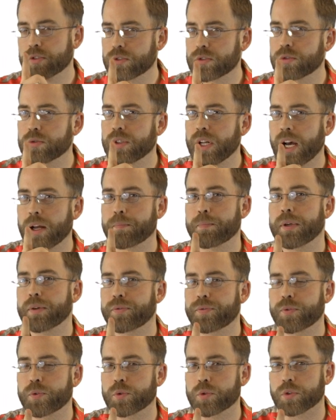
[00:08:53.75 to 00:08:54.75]
Do not be
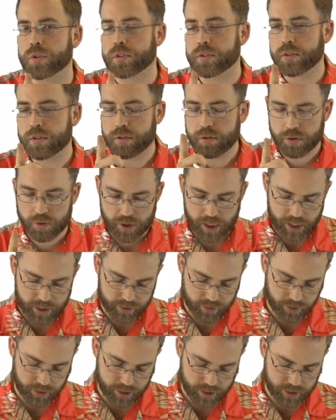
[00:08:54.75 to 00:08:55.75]
fooled. Do
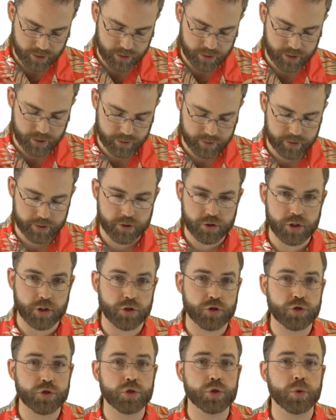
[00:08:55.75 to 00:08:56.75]
not think that this is
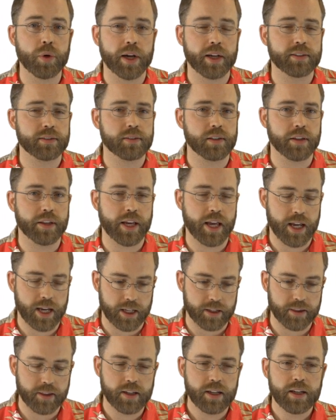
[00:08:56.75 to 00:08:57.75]
just 2x to the
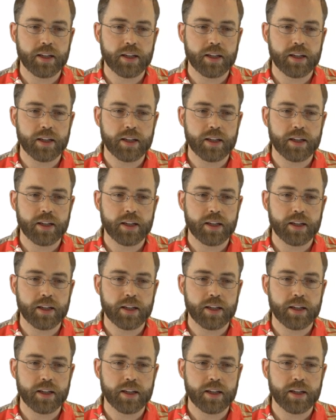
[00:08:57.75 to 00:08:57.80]
8th,